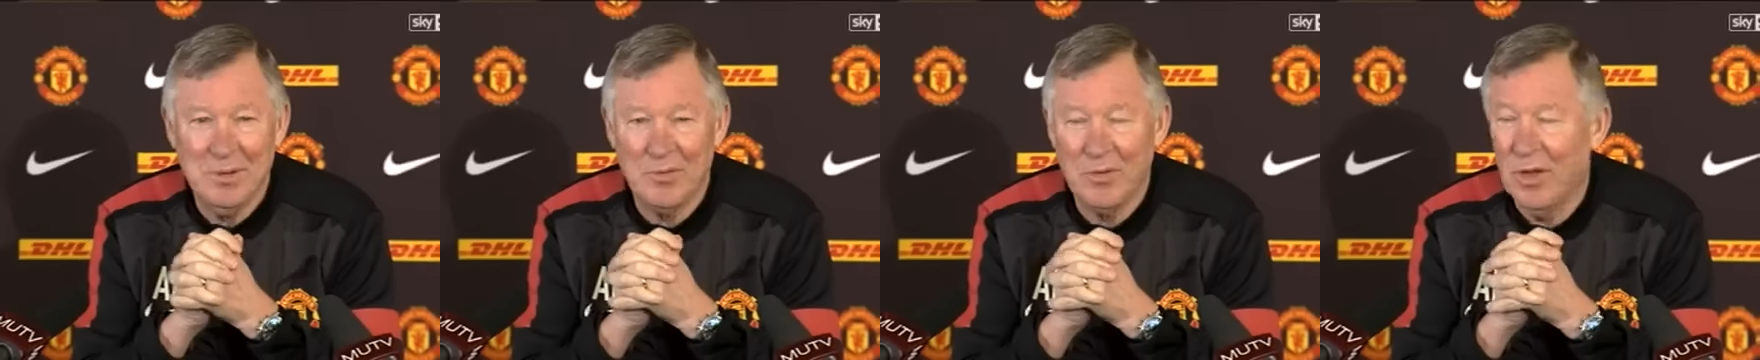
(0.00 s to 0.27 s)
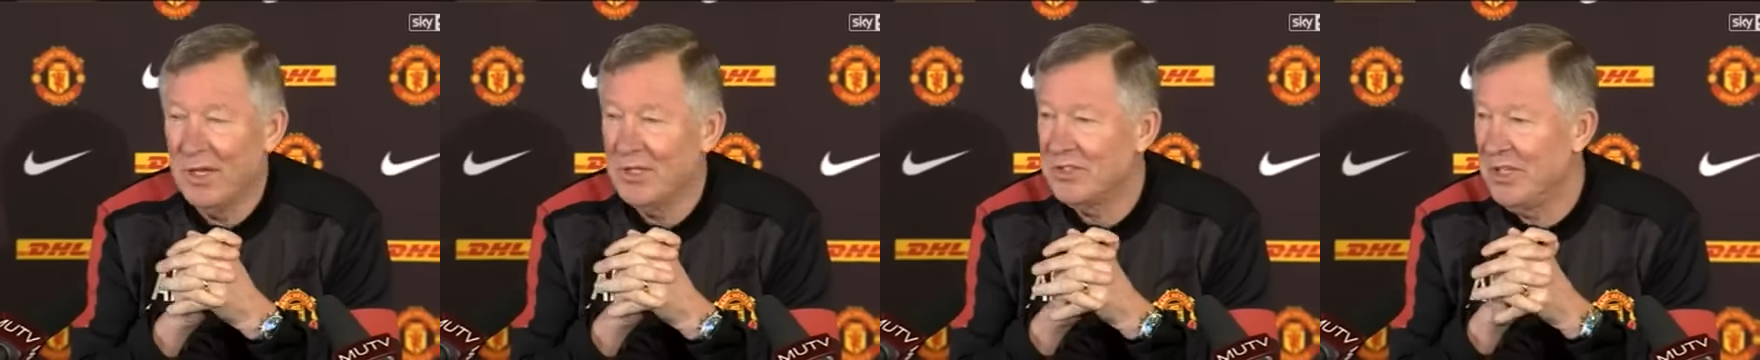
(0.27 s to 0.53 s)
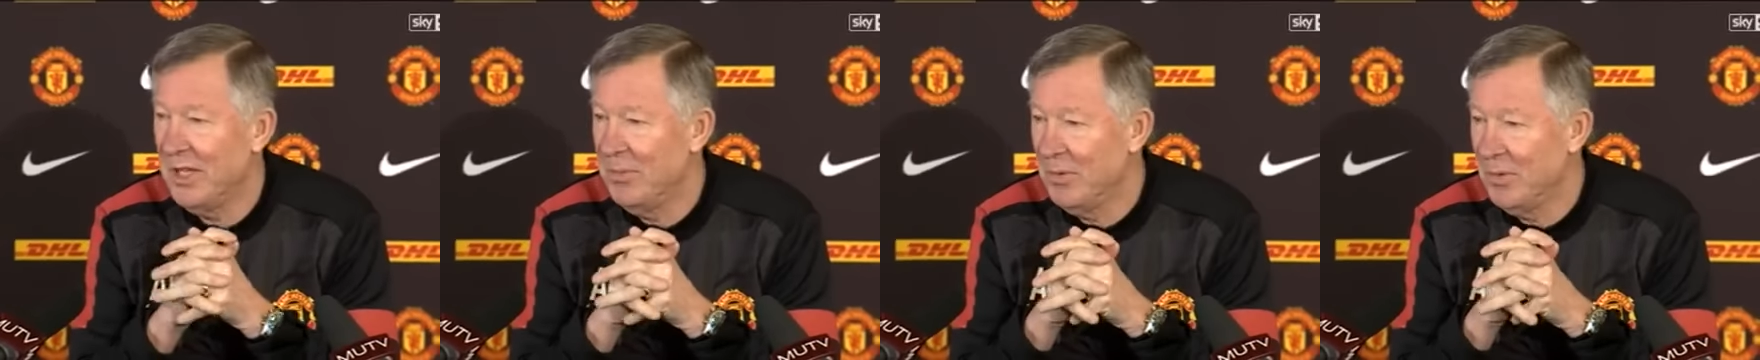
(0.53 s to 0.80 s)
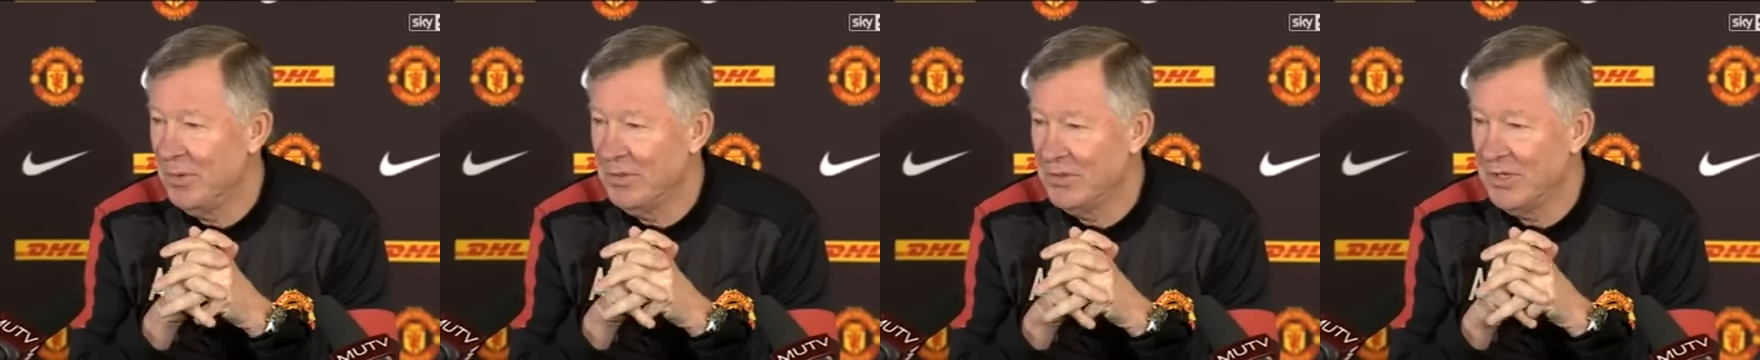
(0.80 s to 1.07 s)
We've got
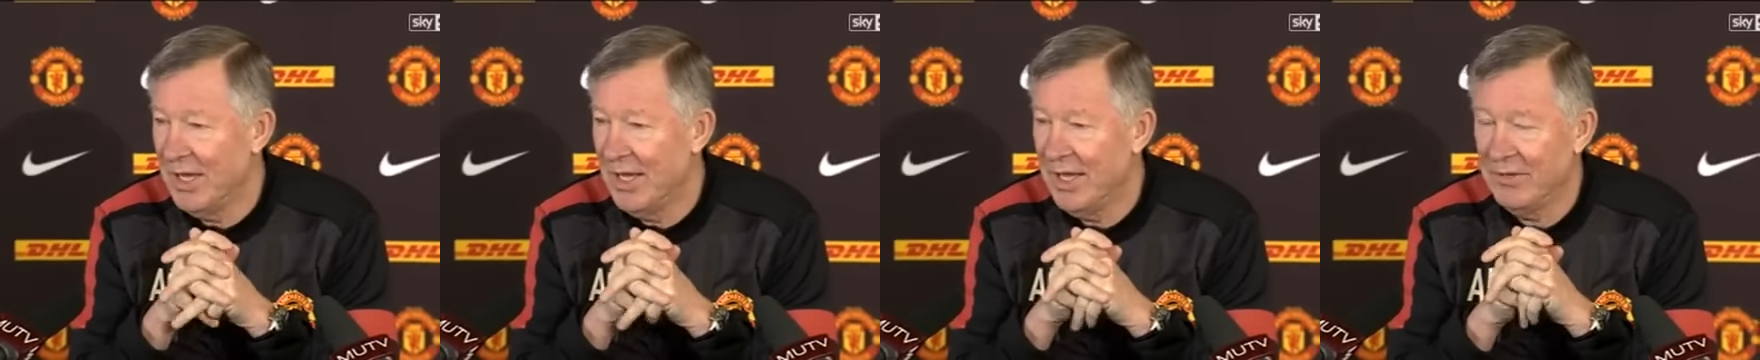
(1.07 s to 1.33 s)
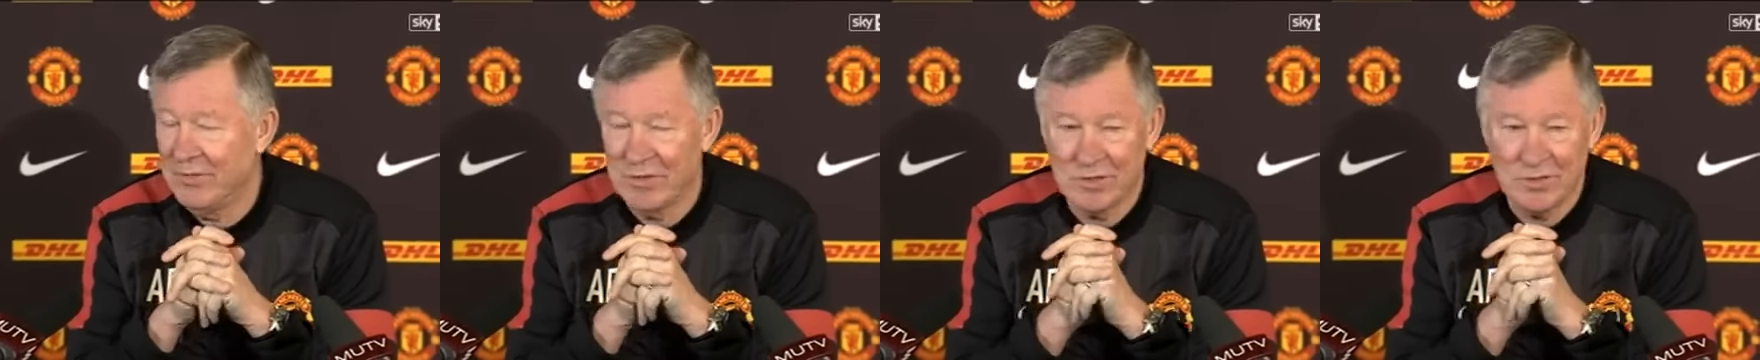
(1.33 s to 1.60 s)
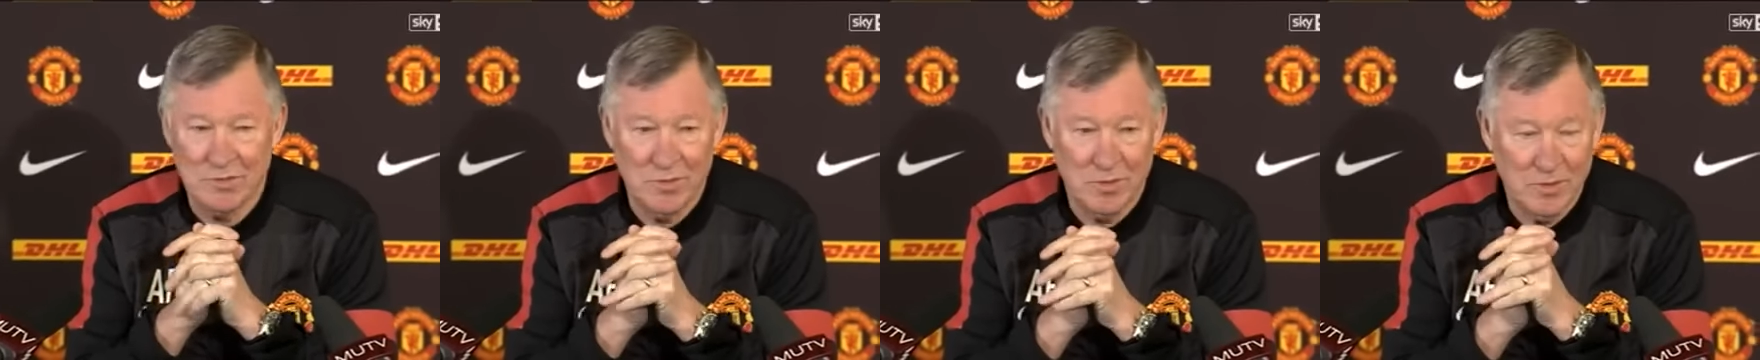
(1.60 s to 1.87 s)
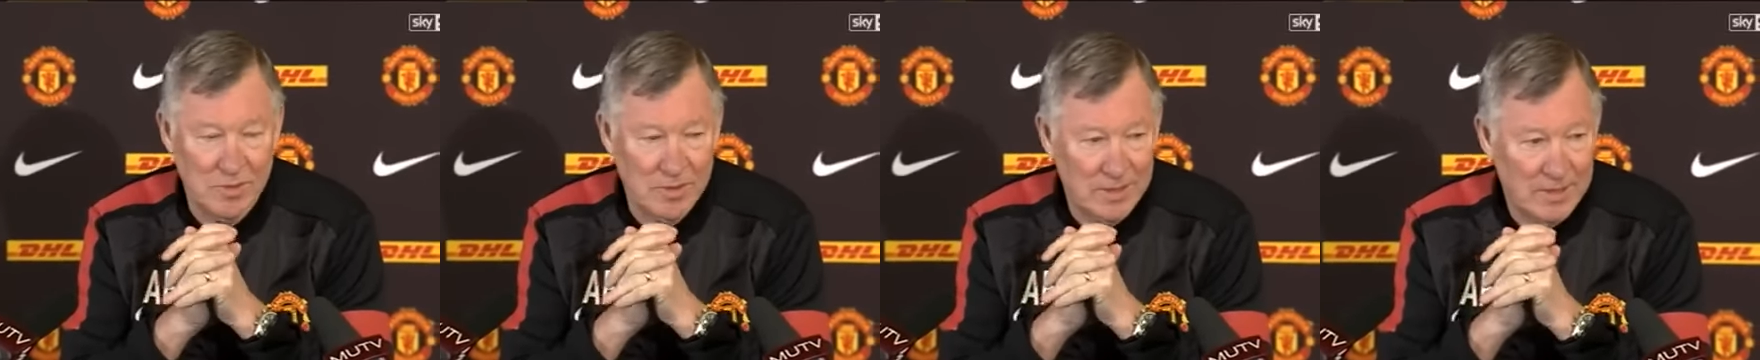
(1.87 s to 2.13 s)
statement on Zaha, first of
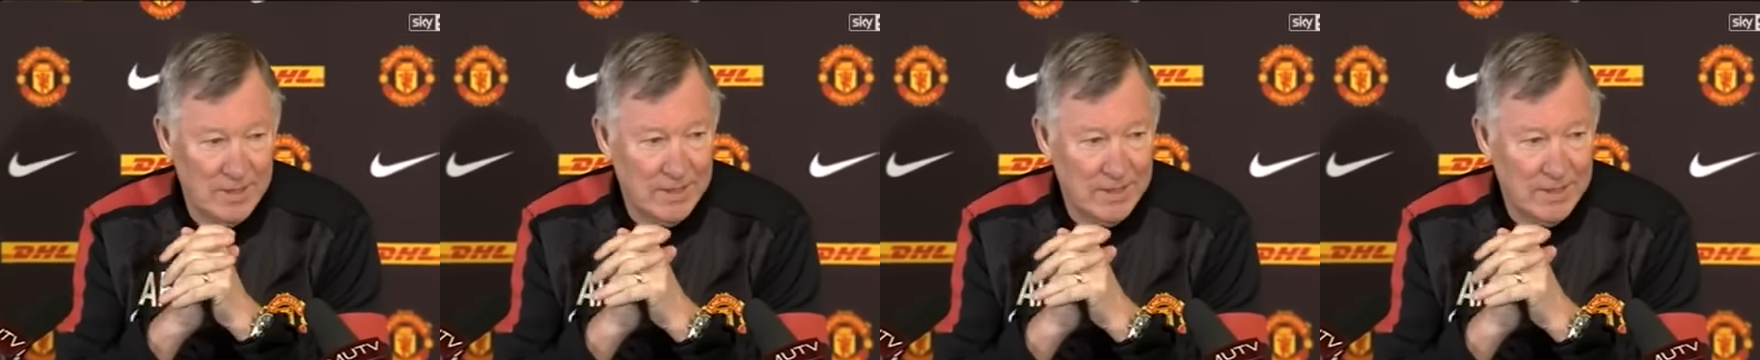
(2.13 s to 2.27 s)
all.